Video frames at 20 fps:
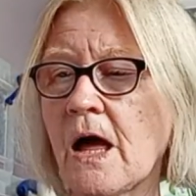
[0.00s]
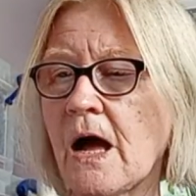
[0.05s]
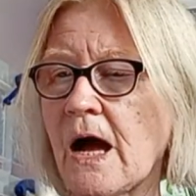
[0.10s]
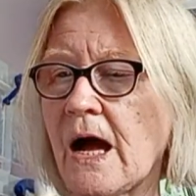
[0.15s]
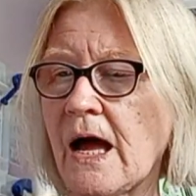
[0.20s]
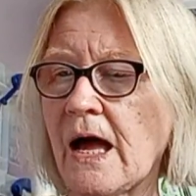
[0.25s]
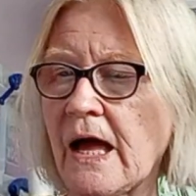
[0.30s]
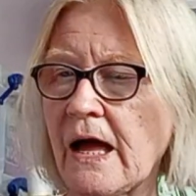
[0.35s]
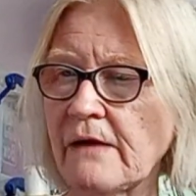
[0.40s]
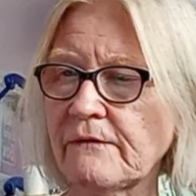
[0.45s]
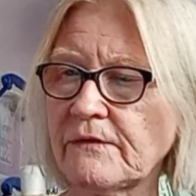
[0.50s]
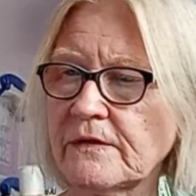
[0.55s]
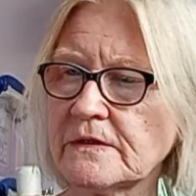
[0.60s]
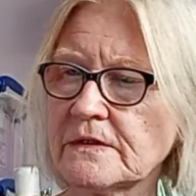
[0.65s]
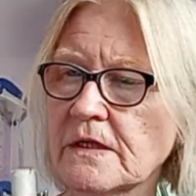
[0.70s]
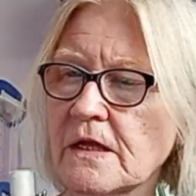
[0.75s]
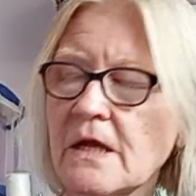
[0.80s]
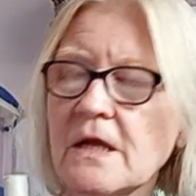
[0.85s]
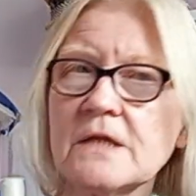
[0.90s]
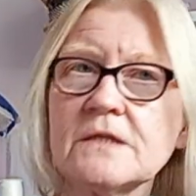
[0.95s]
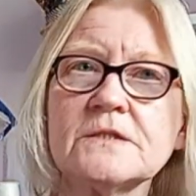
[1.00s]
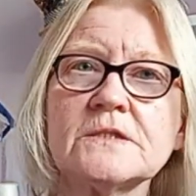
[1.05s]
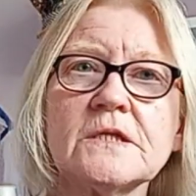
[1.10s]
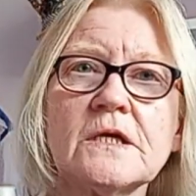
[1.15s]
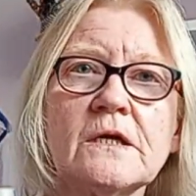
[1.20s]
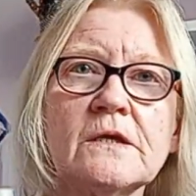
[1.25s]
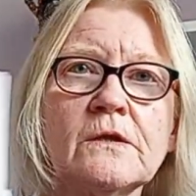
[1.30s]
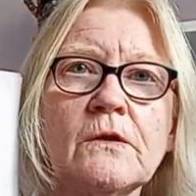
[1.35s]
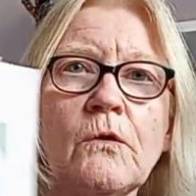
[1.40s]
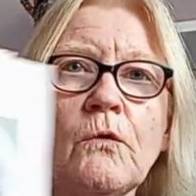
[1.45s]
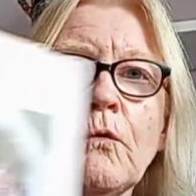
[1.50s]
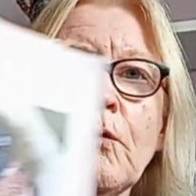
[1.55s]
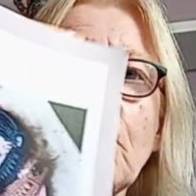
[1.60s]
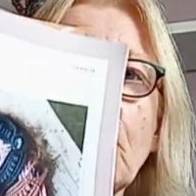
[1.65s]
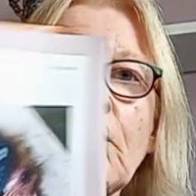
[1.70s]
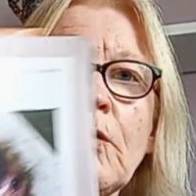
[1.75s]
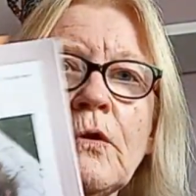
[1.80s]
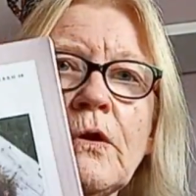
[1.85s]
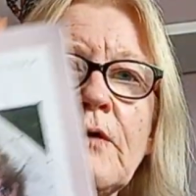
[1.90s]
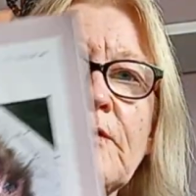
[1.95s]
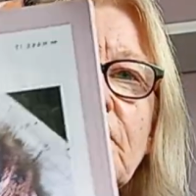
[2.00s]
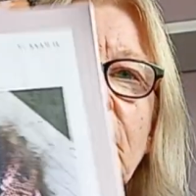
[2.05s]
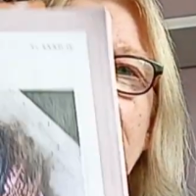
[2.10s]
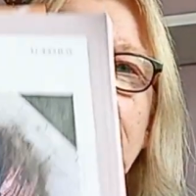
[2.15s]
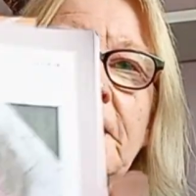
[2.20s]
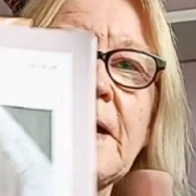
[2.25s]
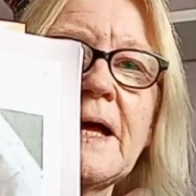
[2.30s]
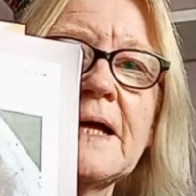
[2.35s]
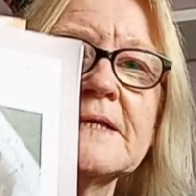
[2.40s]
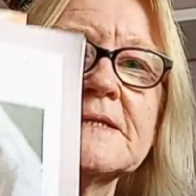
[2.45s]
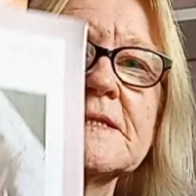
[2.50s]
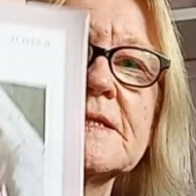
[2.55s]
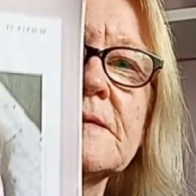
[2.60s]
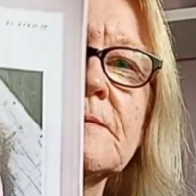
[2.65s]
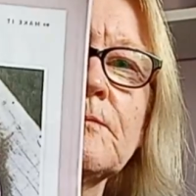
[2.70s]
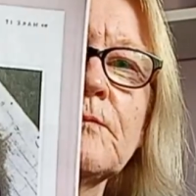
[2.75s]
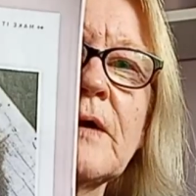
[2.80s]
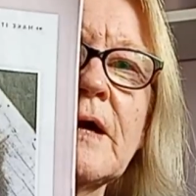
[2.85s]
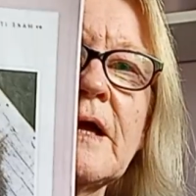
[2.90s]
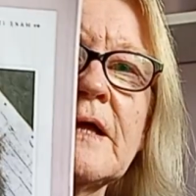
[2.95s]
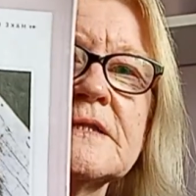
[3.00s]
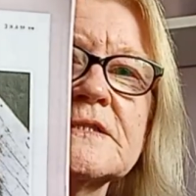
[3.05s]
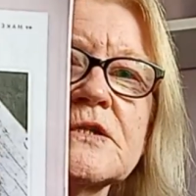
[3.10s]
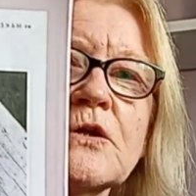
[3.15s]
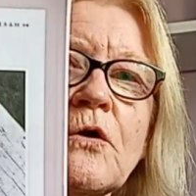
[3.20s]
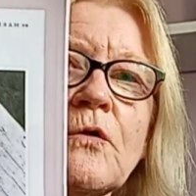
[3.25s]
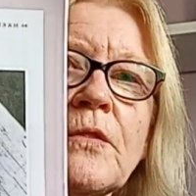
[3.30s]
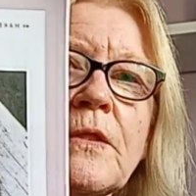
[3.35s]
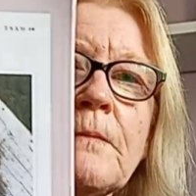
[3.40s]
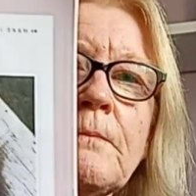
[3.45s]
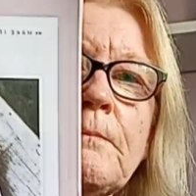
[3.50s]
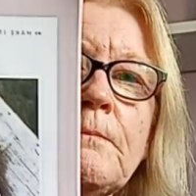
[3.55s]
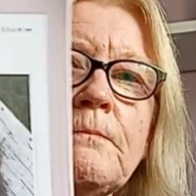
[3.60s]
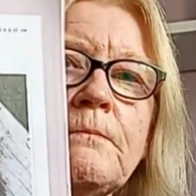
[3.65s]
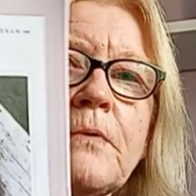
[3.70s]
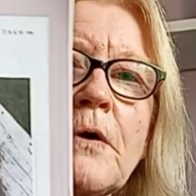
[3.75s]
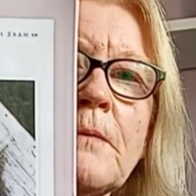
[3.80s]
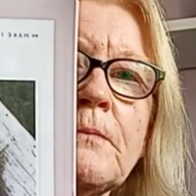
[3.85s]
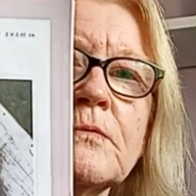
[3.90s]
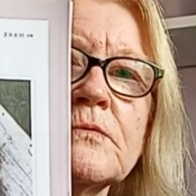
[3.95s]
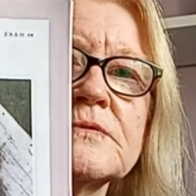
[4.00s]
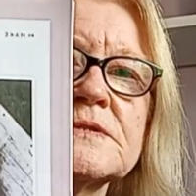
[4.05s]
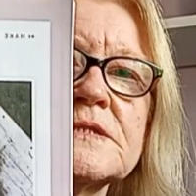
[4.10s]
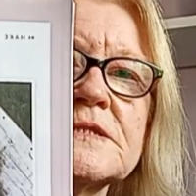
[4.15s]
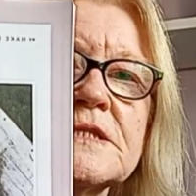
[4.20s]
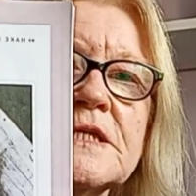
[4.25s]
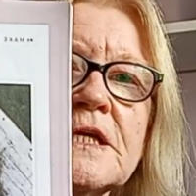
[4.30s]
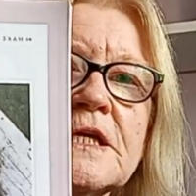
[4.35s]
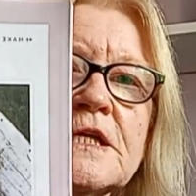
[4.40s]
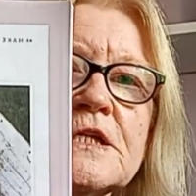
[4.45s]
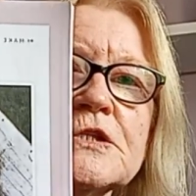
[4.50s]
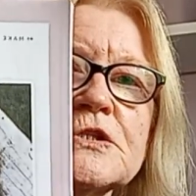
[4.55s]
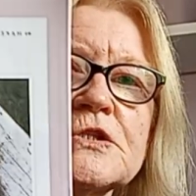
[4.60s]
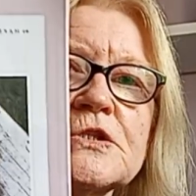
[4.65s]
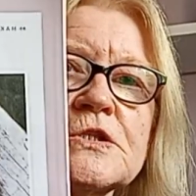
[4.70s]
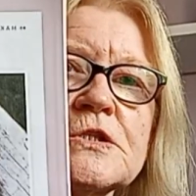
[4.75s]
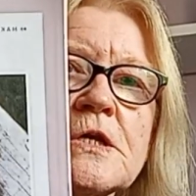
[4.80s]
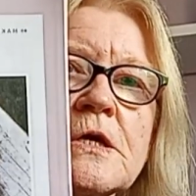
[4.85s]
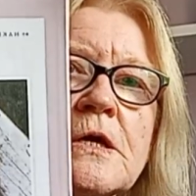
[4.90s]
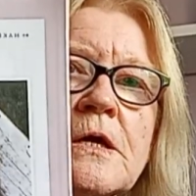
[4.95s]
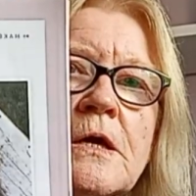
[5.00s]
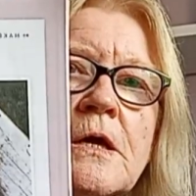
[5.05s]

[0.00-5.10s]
I haven't done all of the pattern where it's got the bobble stitch,